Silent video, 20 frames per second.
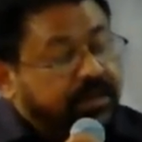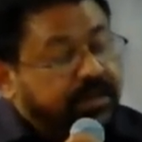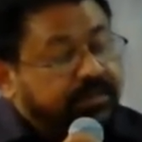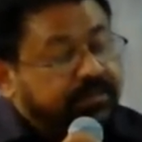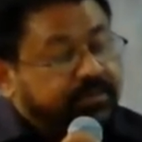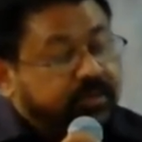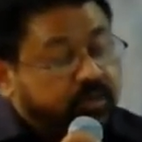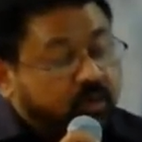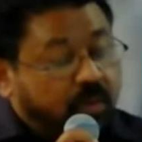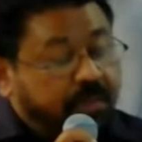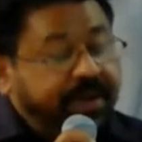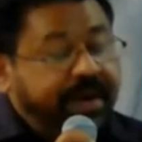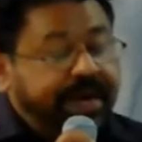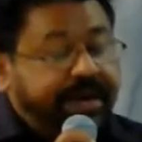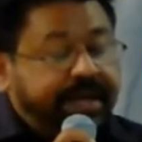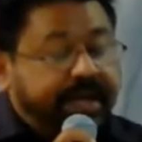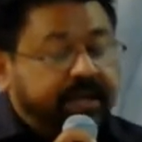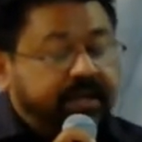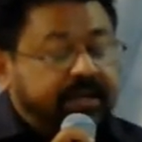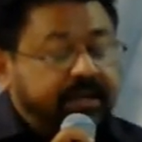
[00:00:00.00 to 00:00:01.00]
to
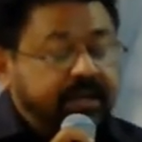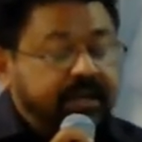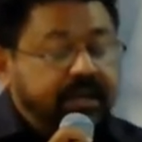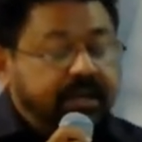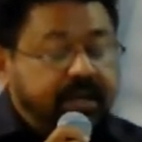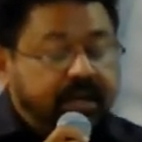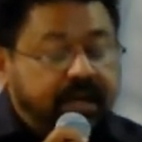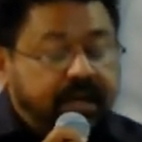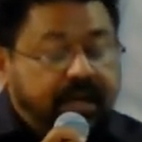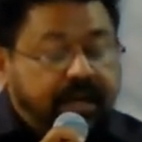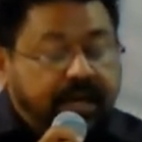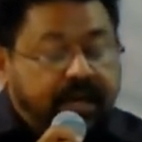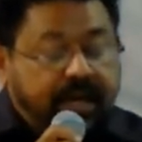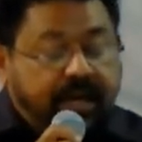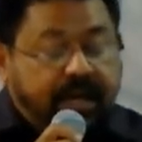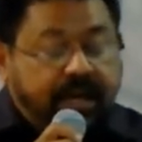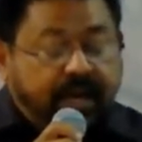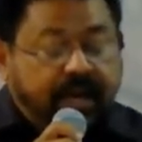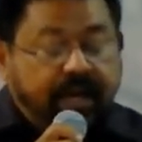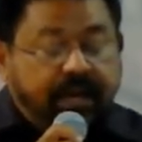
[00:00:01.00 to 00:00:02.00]
obedient
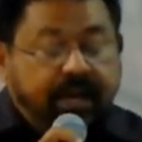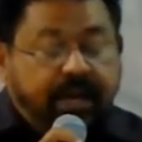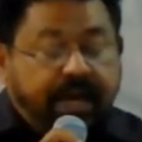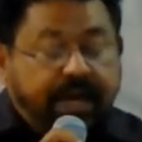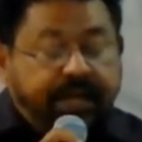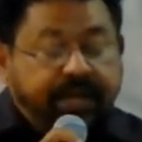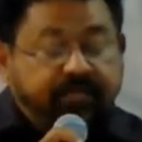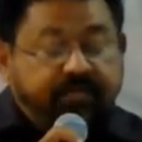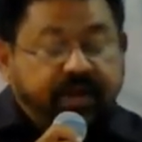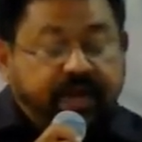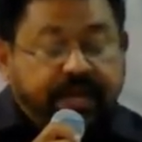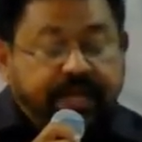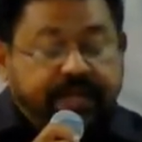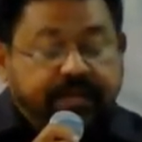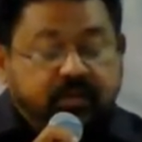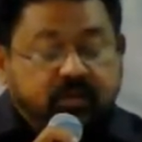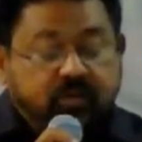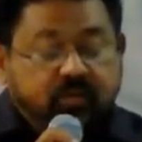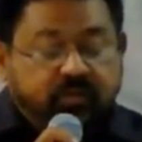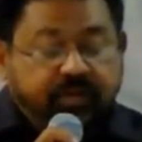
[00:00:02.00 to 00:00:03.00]
uh, and
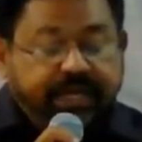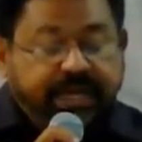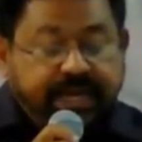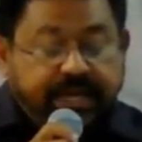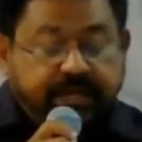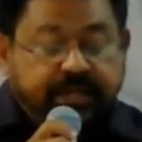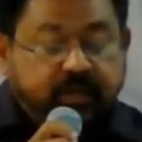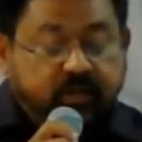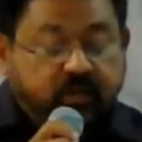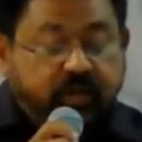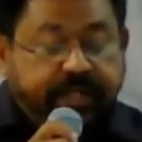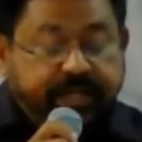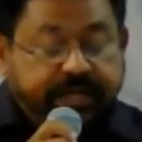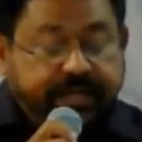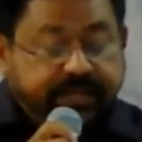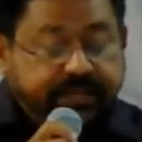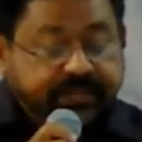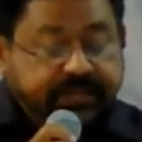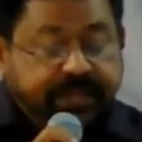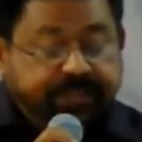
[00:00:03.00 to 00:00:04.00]
willing to yield to
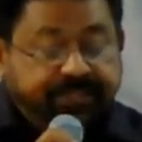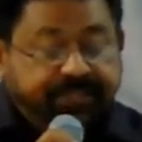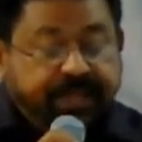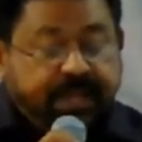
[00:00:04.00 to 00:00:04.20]
others.